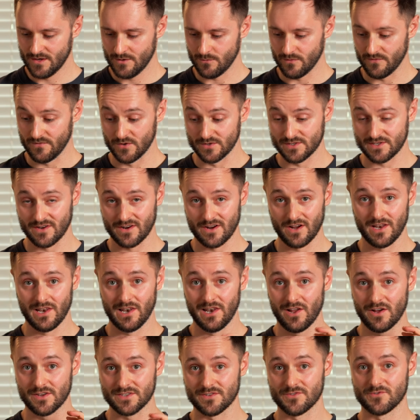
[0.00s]
We've also got
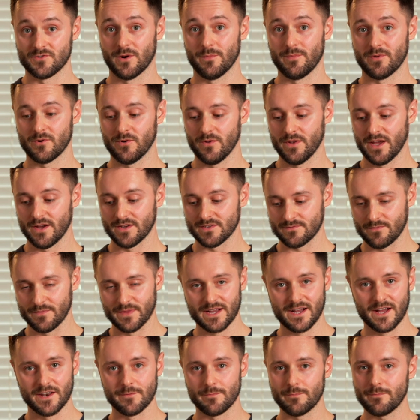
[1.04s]
lots of tropical notes from the
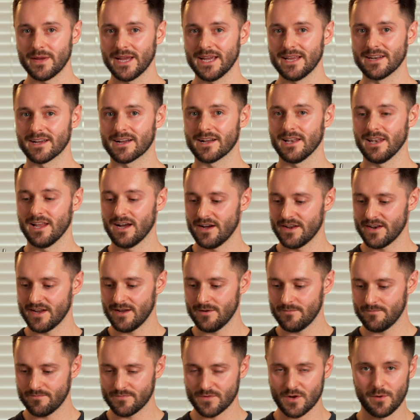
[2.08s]
kind of pina
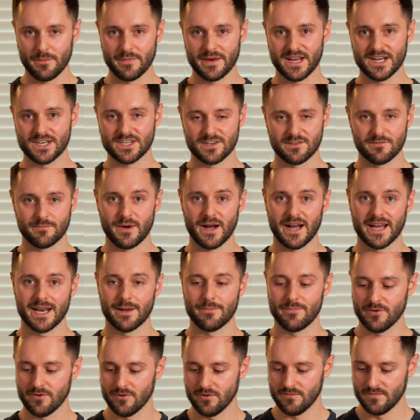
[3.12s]
colada combination of
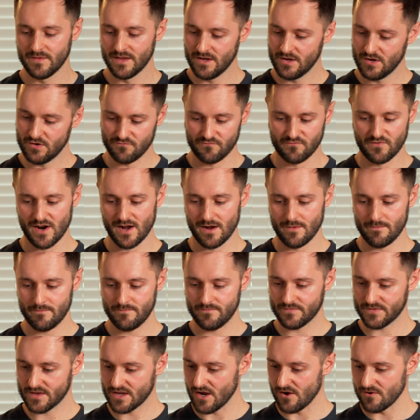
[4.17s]
pineapple, rum,
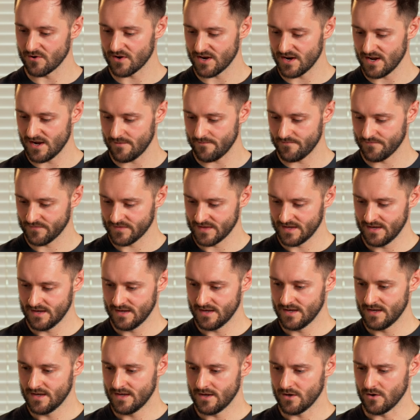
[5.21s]
coconut.
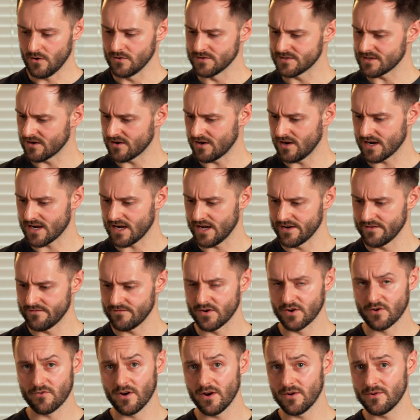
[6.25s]
Also got a kind of
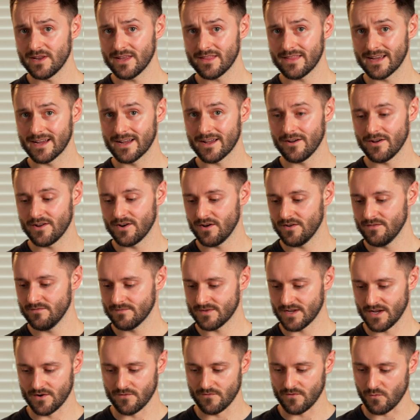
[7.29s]
Negroni thing going on,
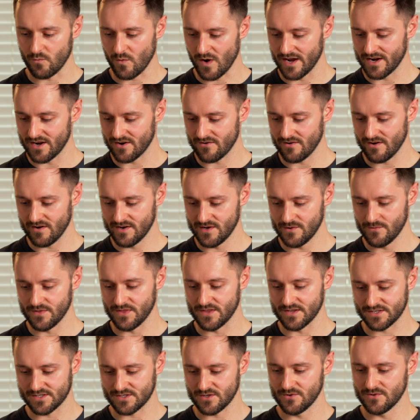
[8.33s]
kind of a white Negroni with
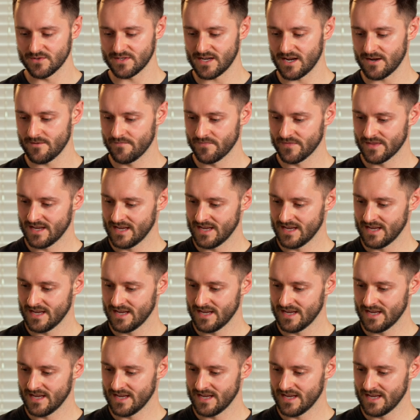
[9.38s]
the Sousa.